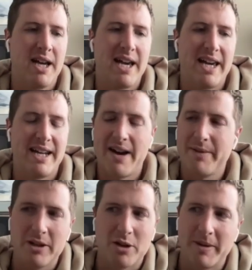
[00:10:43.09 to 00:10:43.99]
and having a
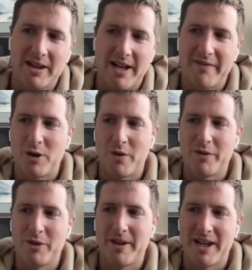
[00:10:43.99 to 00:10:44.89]
little bit left
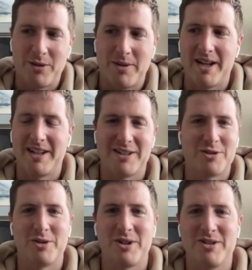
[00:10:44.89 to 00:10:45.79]
over that you then get to
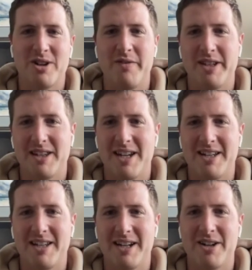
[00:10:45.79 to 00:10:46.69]
treat yourself at the end of
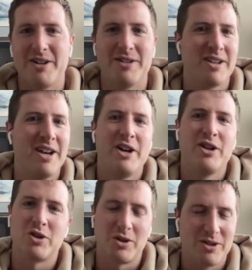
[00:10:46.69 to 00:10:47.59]
the year is
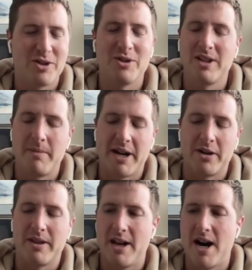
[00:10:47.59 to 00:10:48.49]
certainly better
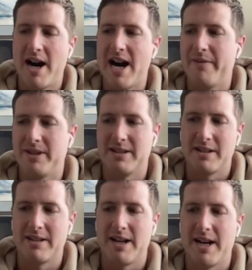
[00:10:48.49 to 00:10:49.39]
than not having set
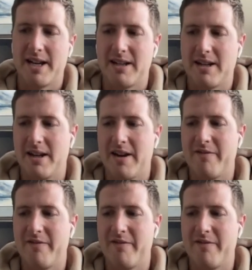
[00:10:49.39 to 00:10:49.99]
aside enough